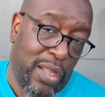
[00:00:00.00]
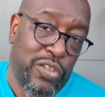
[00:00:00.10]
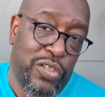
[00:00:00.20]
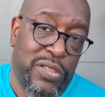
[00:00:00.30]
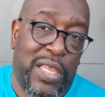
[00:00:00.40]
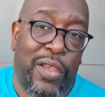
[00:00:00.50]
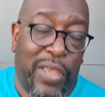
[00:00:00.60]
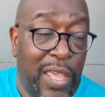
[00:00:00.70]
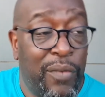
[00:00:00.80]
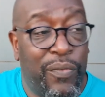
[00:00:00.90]
I just say,
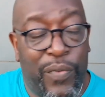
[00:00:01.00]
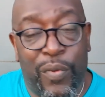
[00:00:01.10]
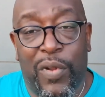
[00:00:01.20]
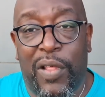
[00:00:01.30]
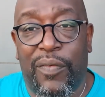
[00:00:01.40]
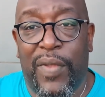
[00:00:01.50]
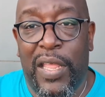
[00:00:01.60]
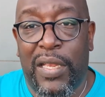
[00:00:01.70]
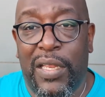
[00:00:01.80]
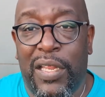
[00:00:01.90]
okay, fair enough.
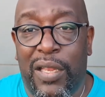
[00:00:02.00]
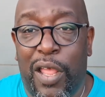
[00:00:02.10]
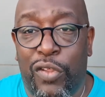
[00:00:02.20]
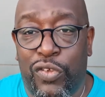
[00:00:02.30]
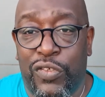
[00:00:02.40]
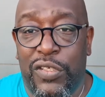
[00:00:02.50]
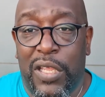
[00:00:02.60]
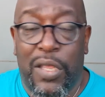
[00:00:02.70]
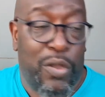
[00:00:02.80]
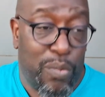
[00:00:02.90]
And then I just
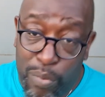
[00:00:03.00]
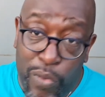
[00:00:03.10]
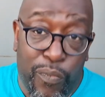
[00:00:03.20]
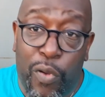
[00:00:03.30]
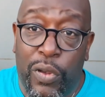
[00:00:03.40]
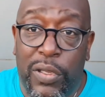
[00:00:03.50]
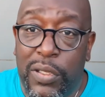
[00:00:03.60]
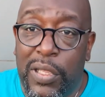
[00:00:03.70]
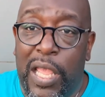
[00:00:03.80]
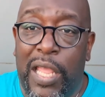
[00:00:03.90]
move on
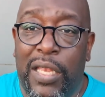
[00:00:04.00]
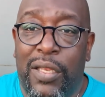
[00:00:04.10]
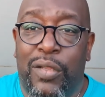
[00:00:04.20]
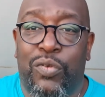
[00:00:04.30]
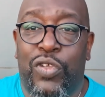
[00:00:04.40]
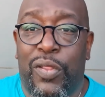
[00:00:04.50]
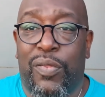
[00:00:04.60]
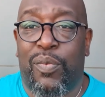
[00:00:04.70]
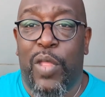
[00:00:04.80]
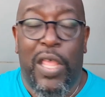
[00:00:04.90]
and
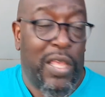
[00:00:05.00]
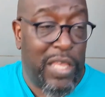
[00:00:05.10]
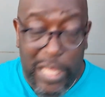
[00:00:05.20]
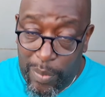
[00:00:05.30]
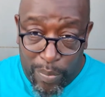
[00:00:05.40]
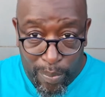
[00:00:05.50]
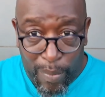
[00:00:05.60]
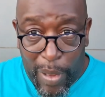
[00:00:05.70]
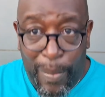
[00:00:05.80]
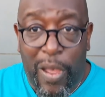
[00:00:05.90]
just keep
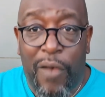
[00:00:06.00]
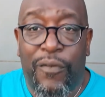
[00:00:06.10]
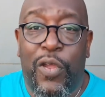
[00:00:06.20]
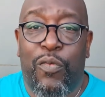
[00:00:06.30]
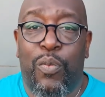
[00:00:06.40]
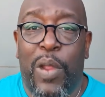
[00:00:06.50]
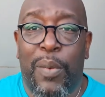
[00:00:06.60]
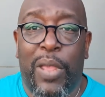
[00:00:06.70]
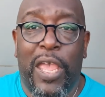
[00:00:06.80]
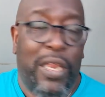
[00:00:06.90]
my path from where
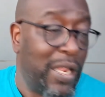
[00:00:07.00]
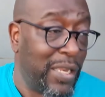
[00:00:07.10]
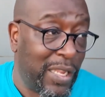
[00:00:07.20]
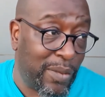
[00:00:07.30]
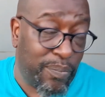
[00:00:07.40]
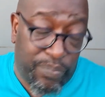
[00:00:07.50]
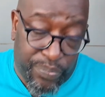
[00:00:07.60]
I'm going. And then